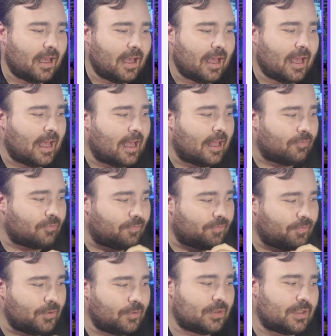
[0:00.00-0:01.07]
and
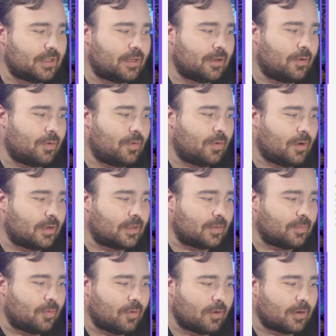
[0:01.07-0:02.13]
refused to go onto the
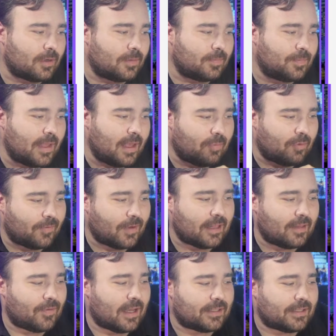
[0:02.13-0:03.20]
portal and provide
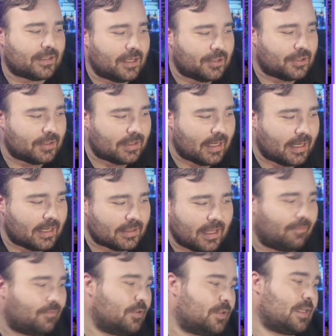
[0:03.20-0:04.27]
the vaccination status.
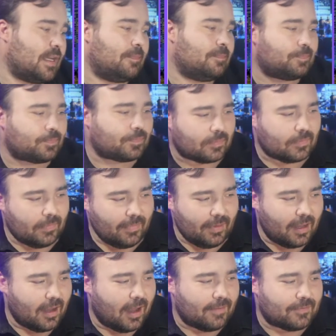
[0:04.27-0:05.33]
Lightfoot said
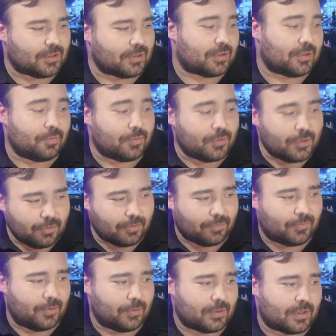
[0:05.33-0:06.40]
officers who do
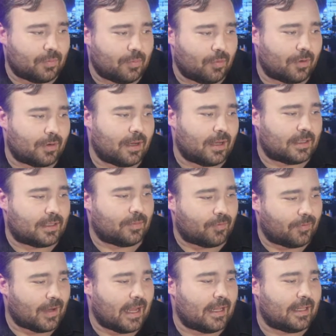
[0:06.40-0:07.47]
refuse to
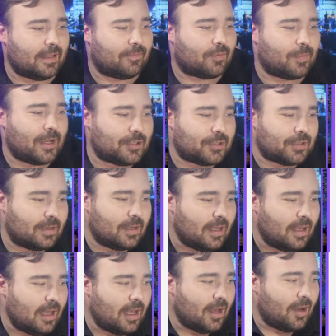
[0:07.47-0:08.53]
provide the information
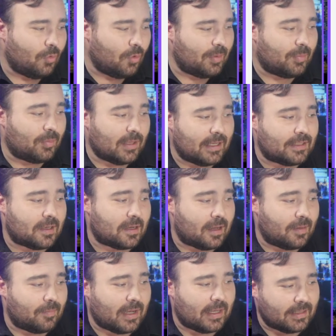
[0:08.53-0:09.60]
will be placed on
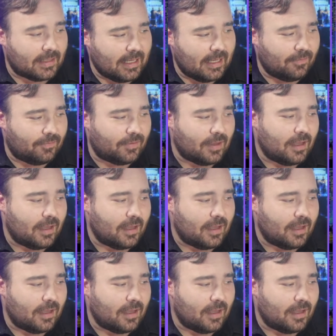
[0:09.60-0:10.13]
unpaid leave,